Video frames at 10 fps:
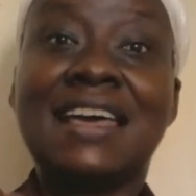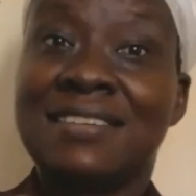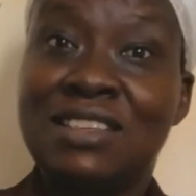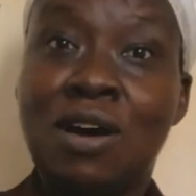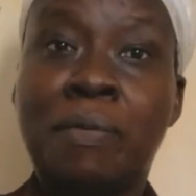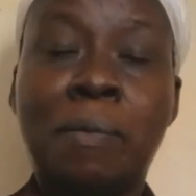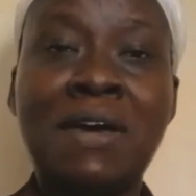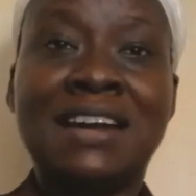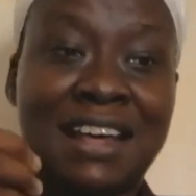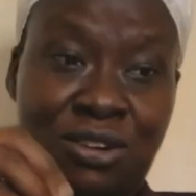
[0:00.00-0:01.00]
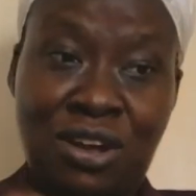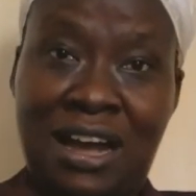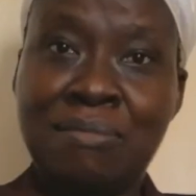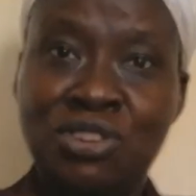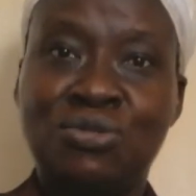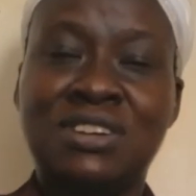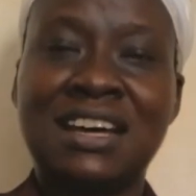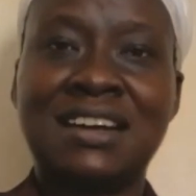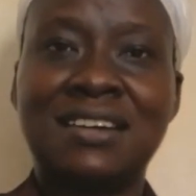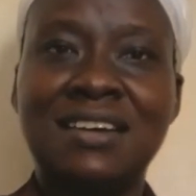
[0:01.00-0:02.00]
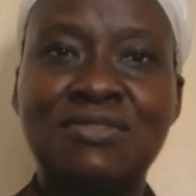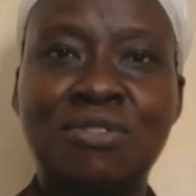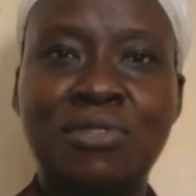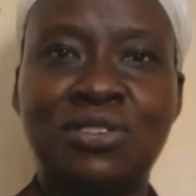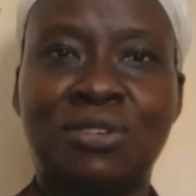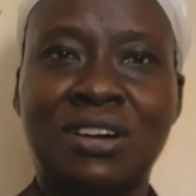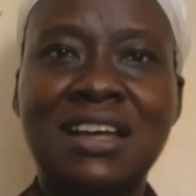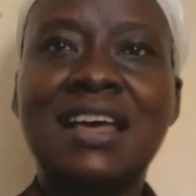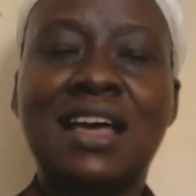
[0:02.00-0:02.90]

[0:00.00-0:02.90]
Yes, they were prepared that you are coming to take information.